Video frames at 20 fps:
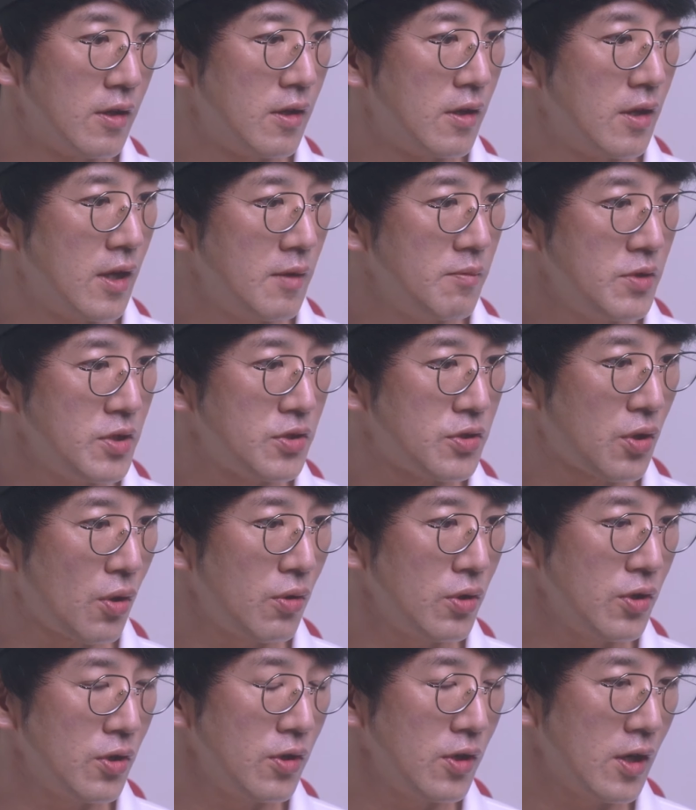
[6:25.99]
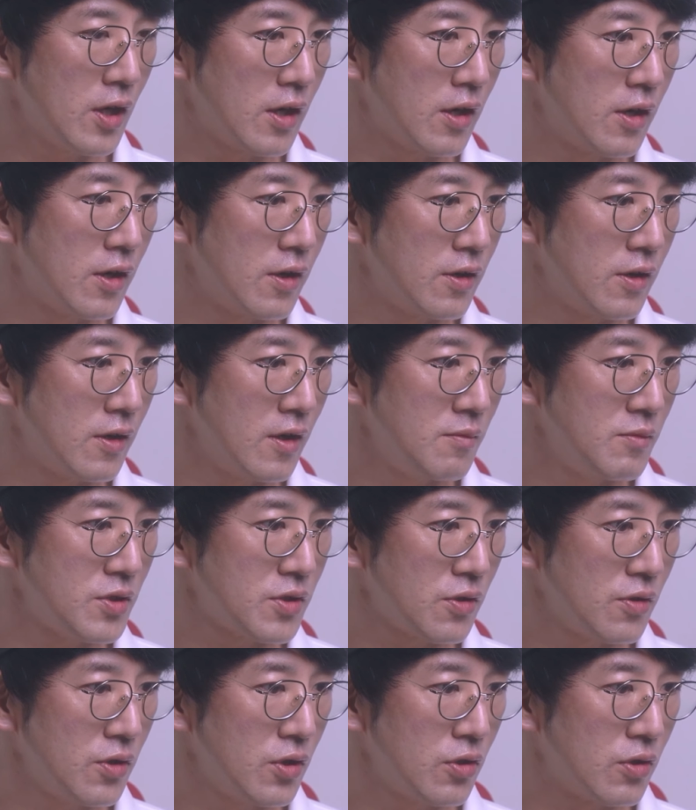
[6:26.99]
let me show you the
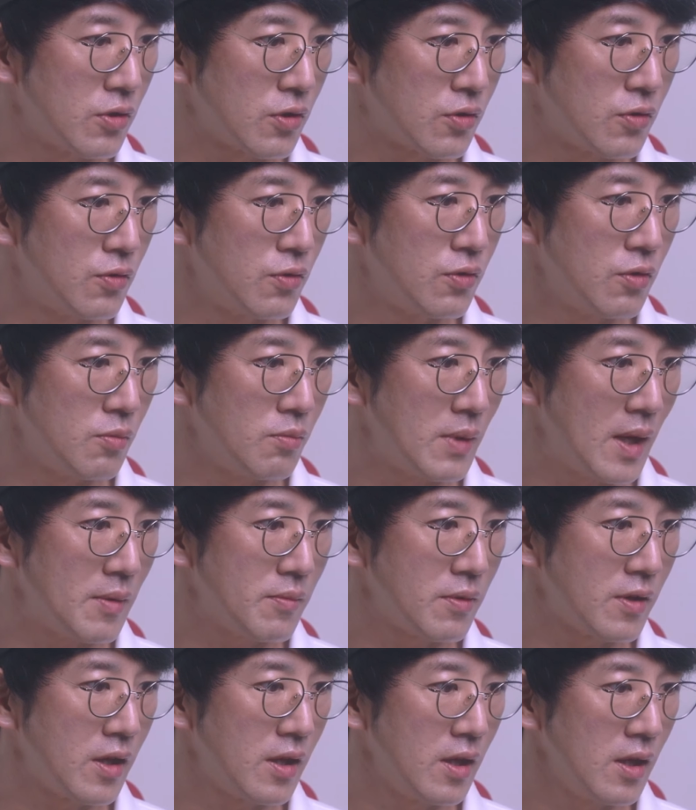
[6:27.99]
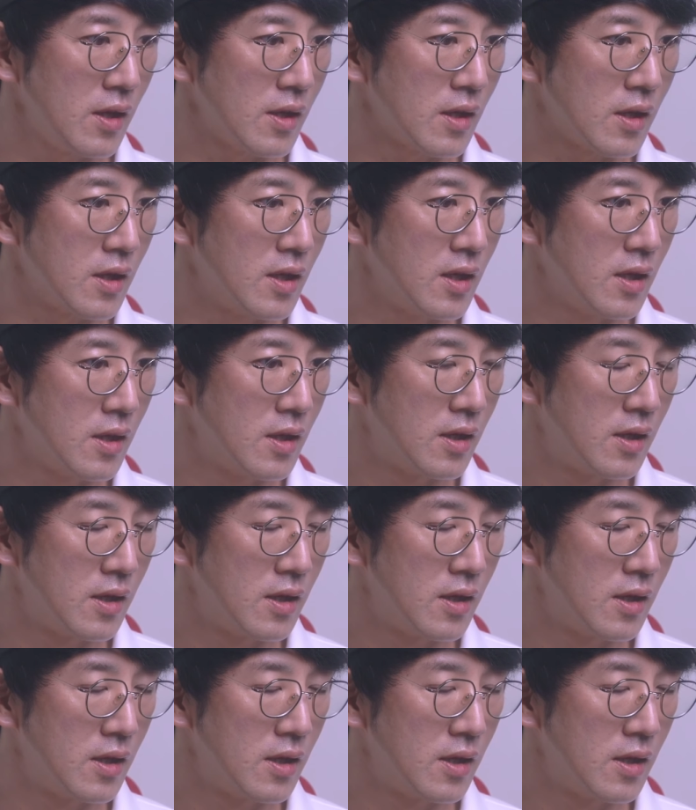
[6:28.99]
Google map here.